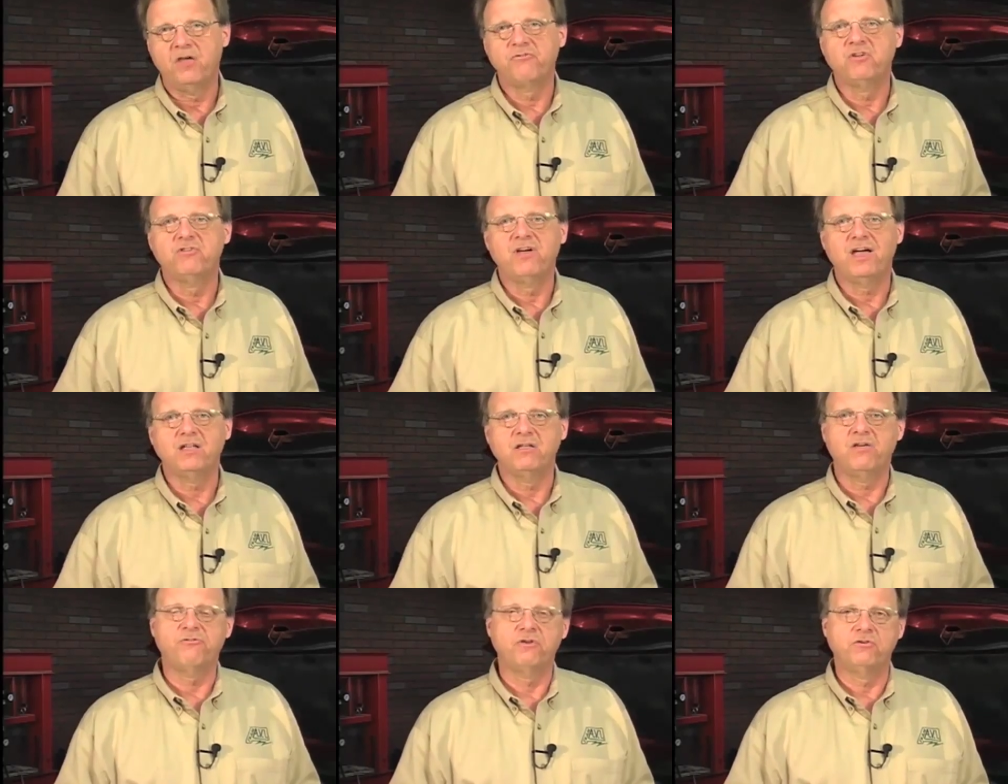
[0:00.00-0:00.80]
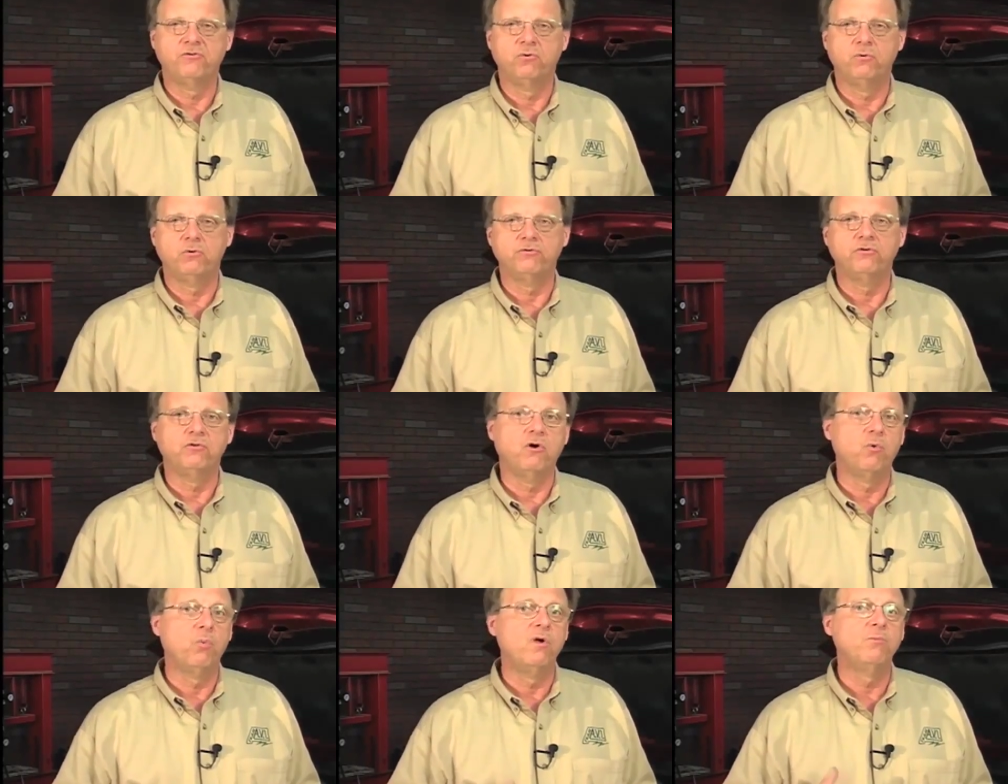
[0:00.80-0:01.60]
as a diagnostic tool
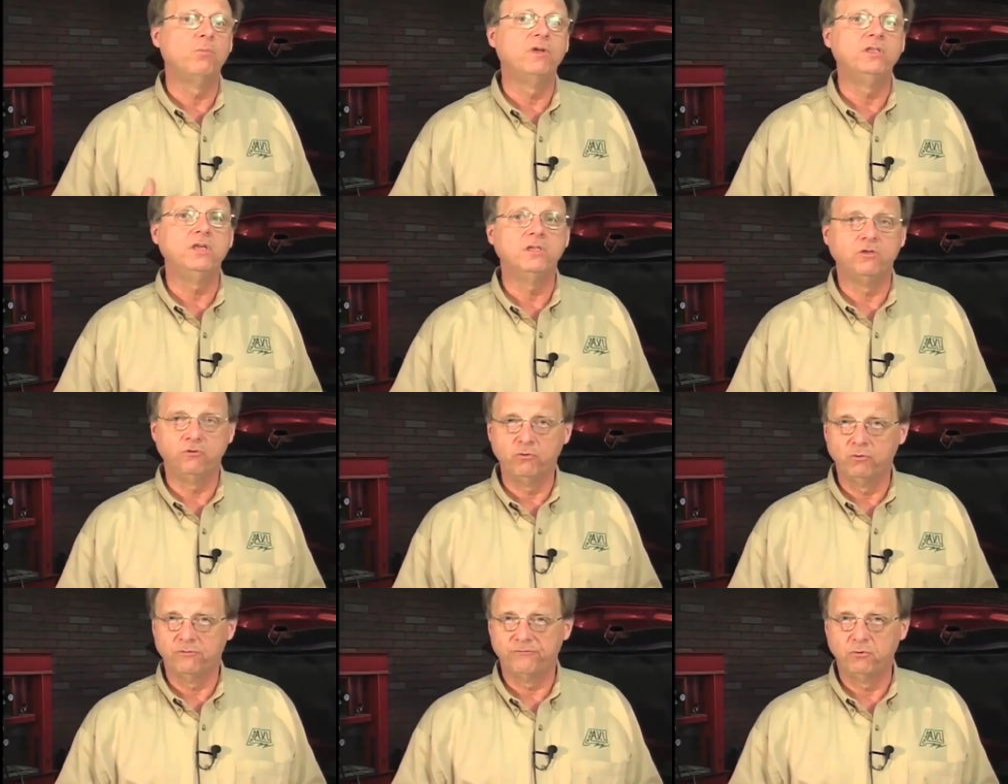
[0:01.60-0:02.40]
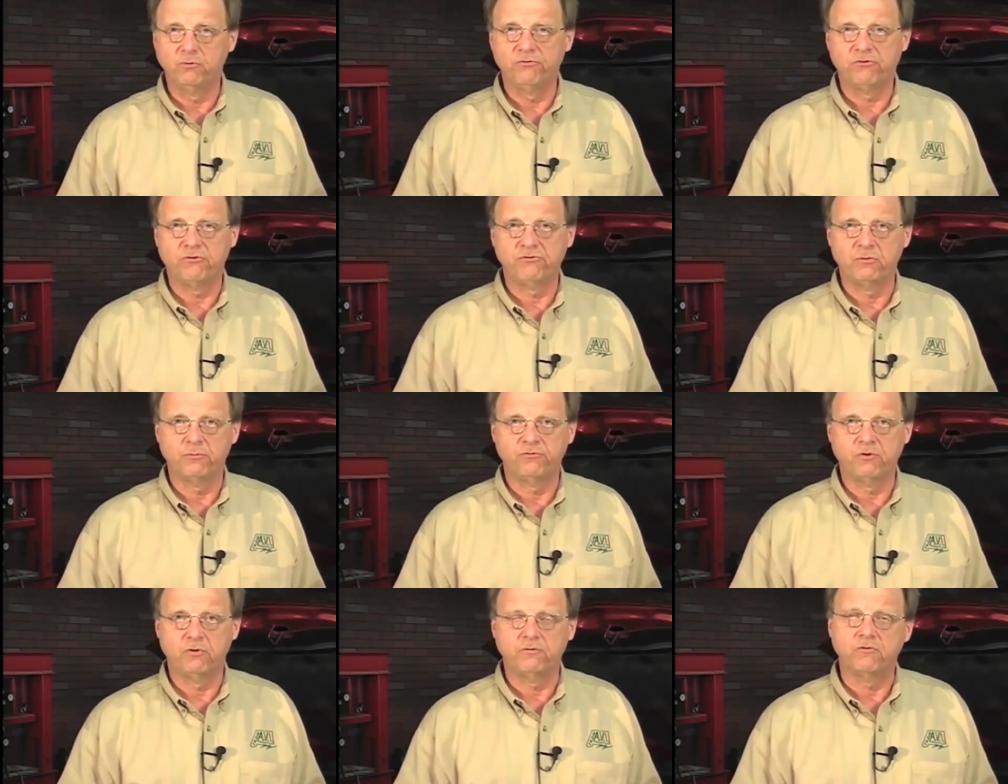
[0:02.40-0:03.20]
to know when we need to do a fuel
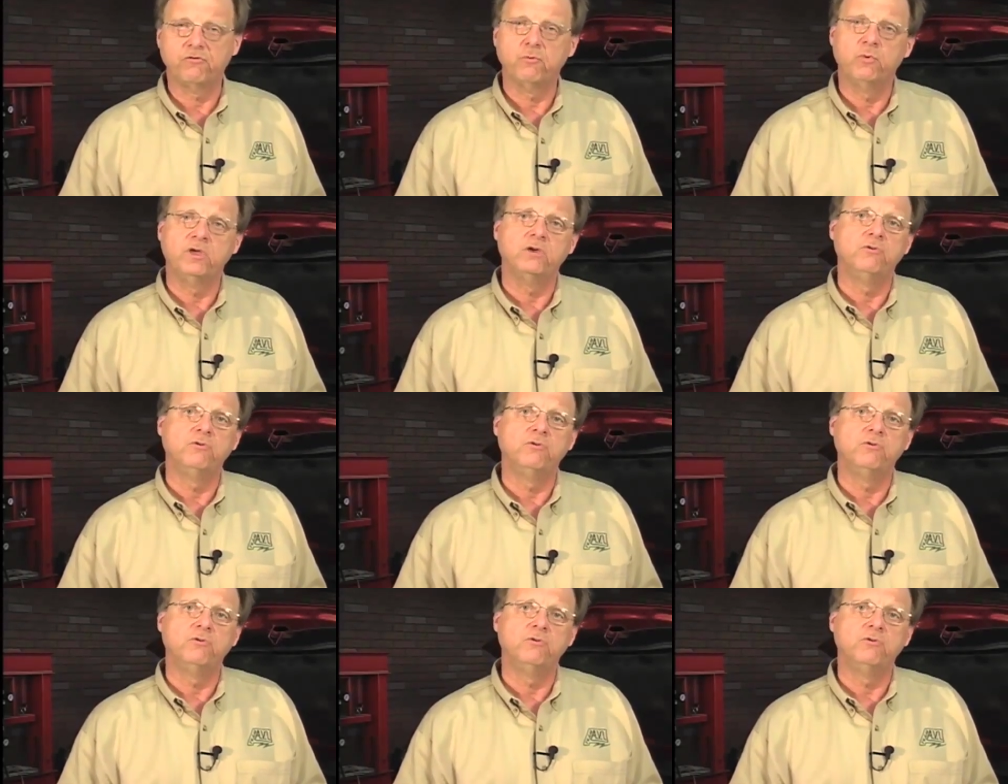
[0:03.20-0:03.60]
system service.